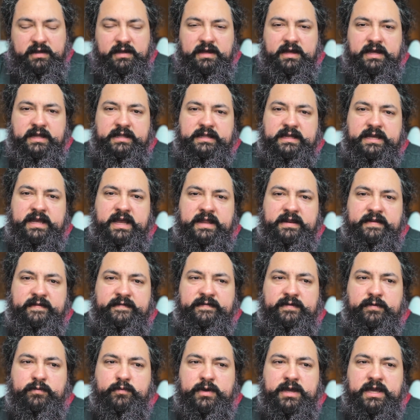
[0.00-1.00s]
at the end of
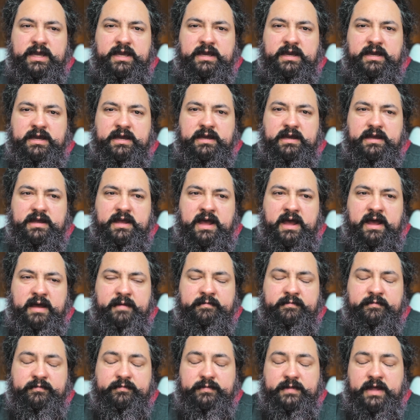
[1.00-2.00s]
the week.
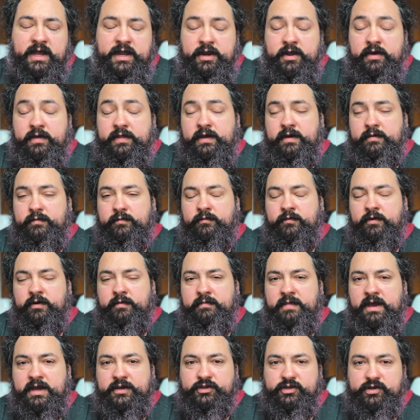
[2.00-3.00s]
I know that we're
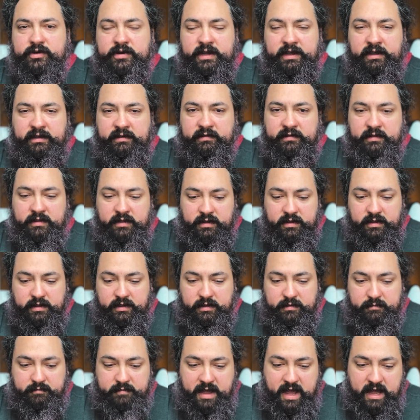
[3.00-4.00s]
measuring
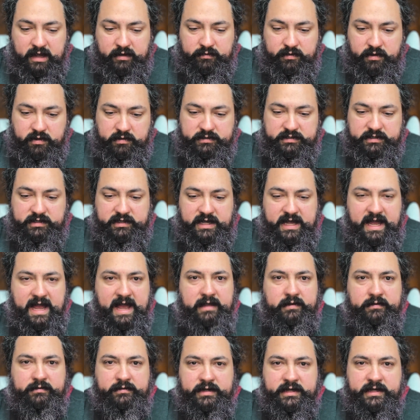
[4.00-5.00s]
macros and
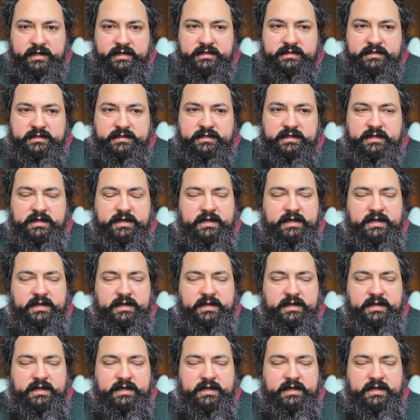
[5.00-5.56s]
calories,